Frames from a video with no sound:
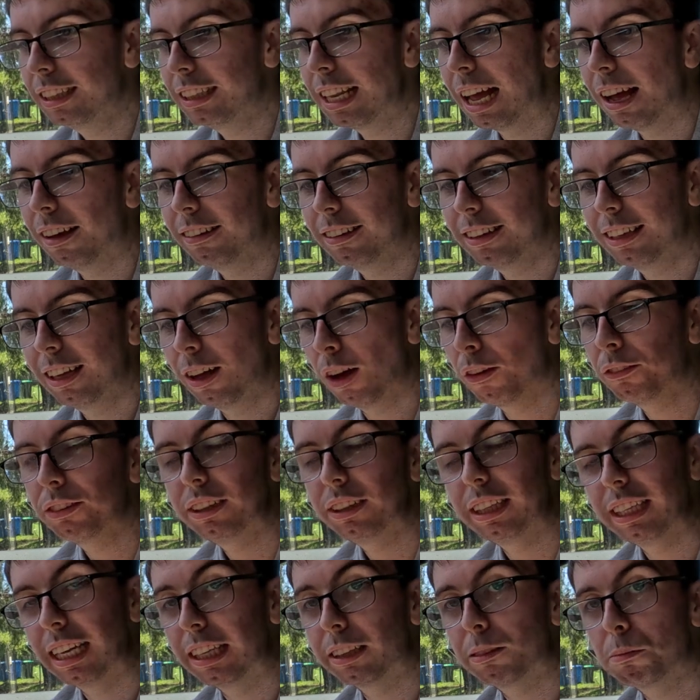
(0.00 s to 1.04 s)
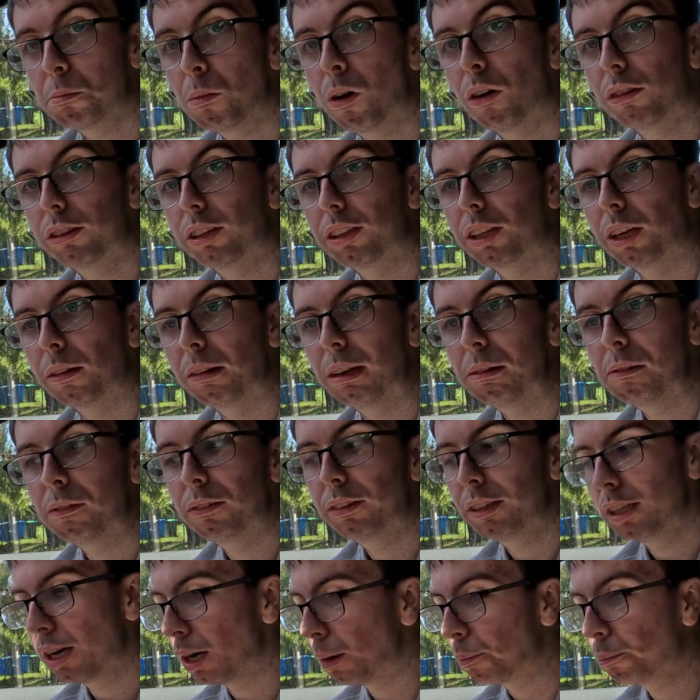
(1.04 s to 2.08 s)
now obviously there's more to do it with
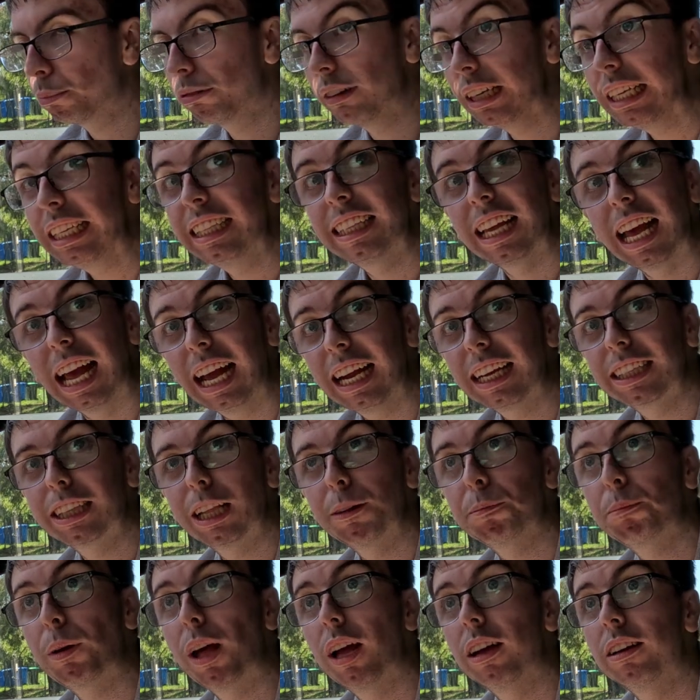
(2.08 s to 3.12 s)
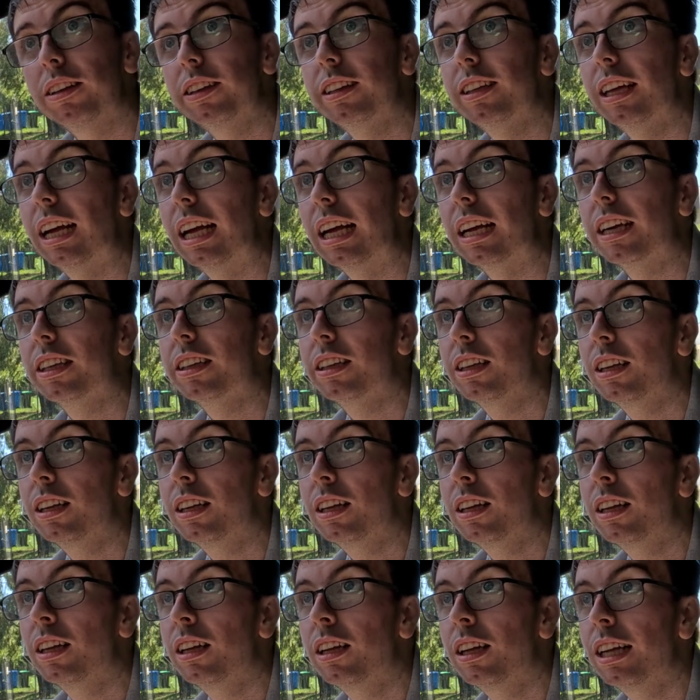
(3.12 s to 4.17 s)
pre-tax and post-tax
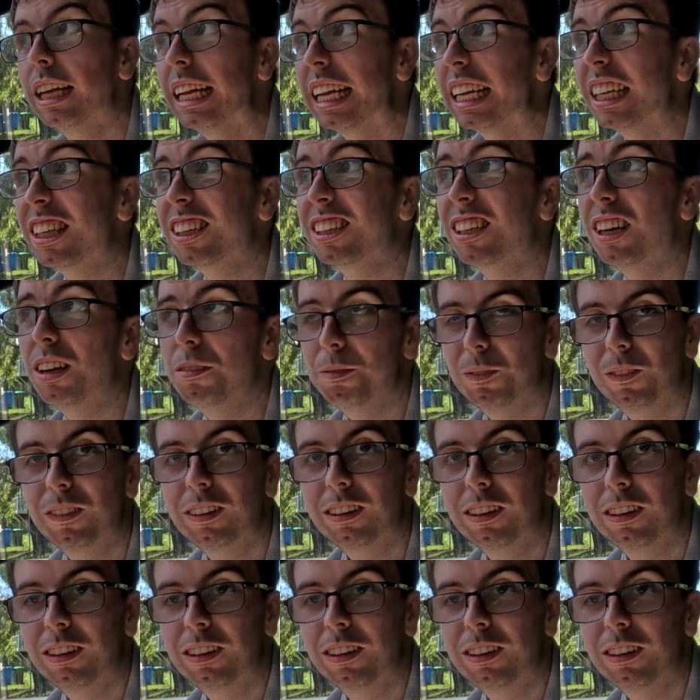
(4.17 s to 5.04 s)
income.